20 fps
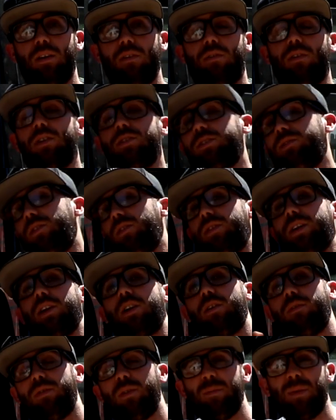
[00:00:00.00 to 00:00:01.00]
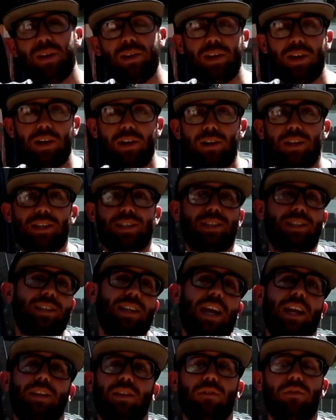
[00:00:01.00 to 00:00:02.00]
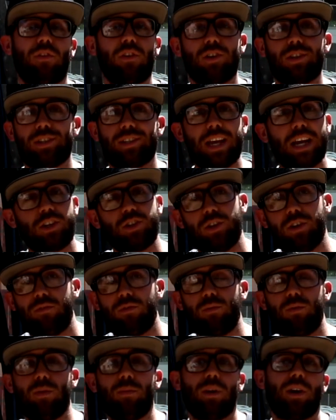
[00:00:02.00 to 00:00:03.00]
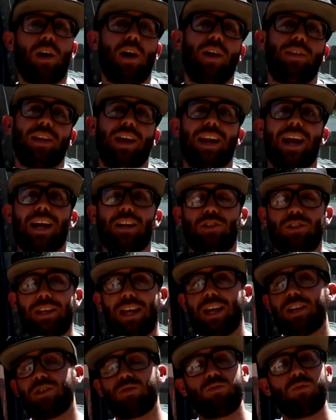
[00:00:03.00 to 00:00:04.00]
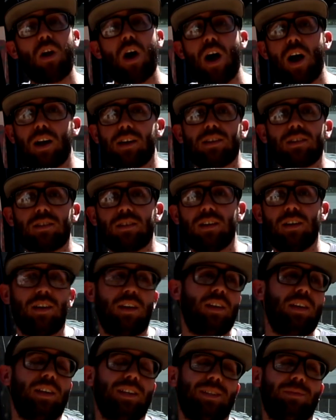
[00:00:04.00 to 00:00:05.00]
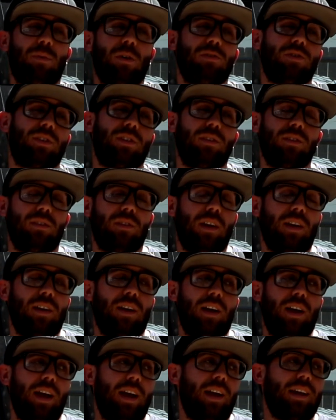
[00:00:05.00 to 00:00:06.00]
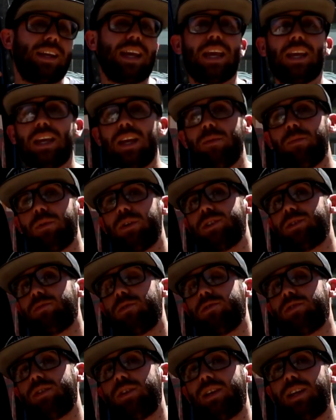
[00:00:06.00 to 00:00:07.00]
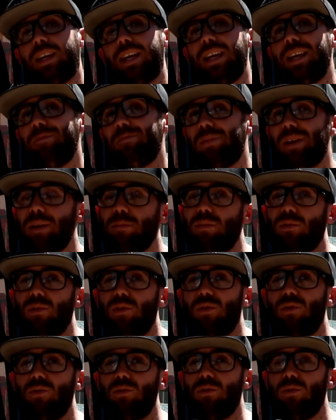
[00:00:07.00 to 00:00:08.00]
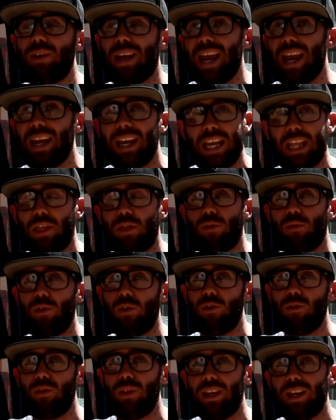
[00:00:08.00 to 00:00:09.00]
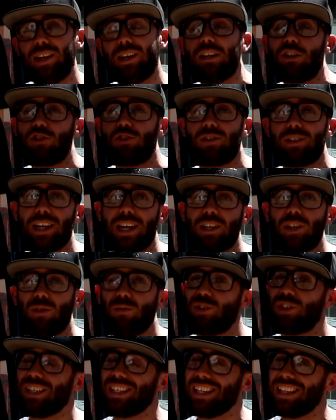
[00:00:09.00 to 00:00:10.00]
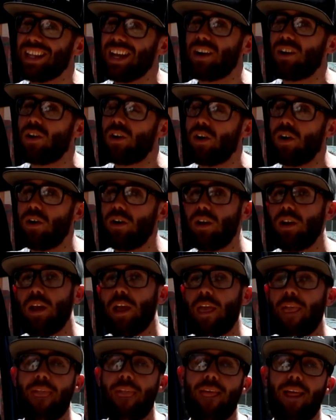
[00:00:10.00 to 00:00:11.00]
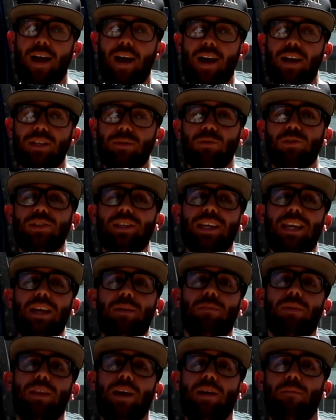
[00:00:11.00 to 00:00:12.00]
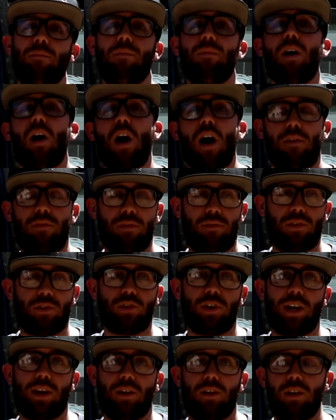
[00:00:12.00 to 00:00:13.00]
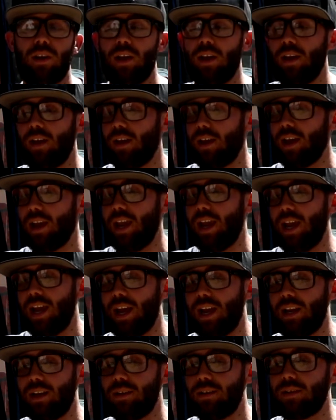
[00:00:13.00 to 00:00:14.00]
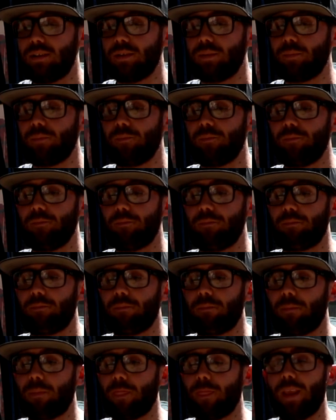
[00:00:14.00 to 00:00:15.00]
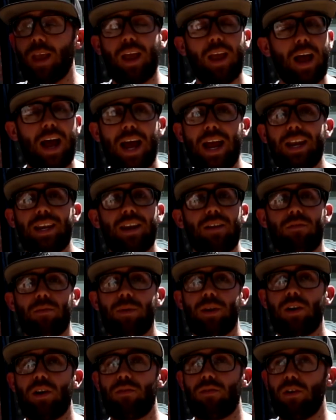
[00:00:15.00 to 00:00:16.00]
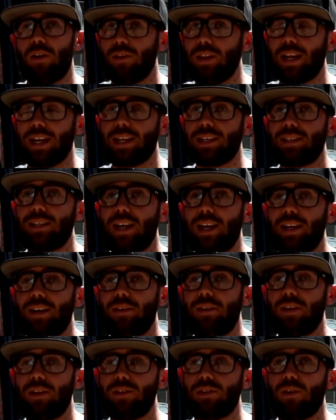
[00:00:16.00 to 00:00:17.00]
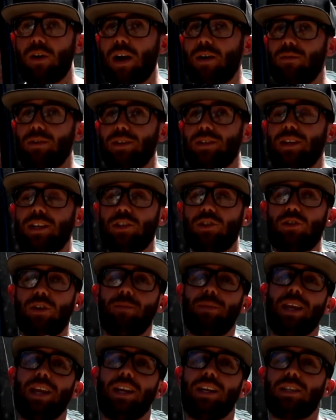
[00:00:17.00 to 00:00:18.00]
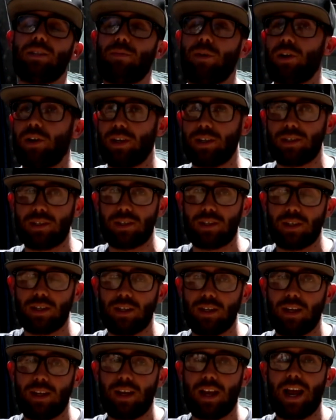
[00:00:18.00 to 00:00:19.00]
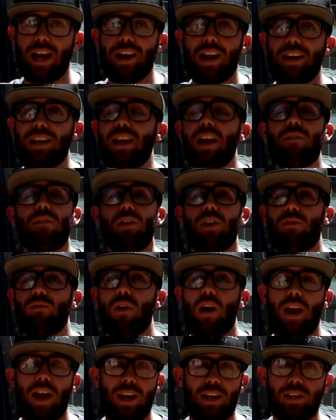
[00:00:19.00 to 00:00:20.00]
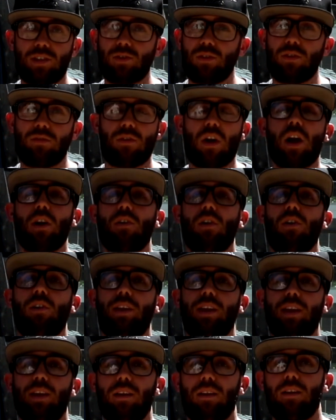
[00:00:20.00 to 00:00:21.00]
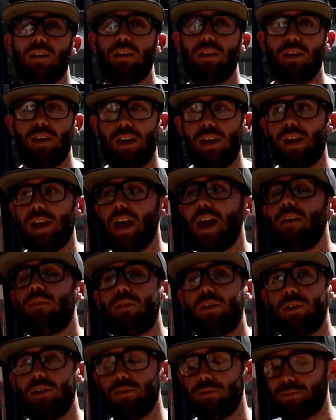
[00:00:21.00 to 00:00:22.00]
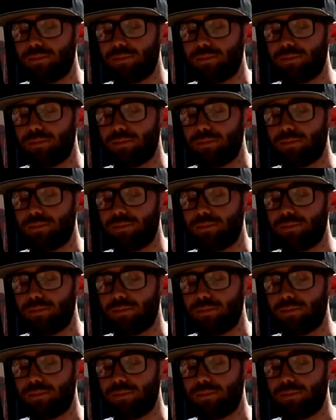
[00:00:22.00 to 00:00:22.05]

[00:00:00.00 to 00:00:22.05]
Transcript: For those of you that aren't familiar, this is like the first section of the Rubicon that actually has rocks. It's supposed to, Gatekeeper is supposed to keep people who can't get through the initial section, which isn't that hard. It's supposed to keep them off of the trail. And I had never been off-road, like I said, so I was extremely inexperienced and I'd never done any sort of rock crawling ever.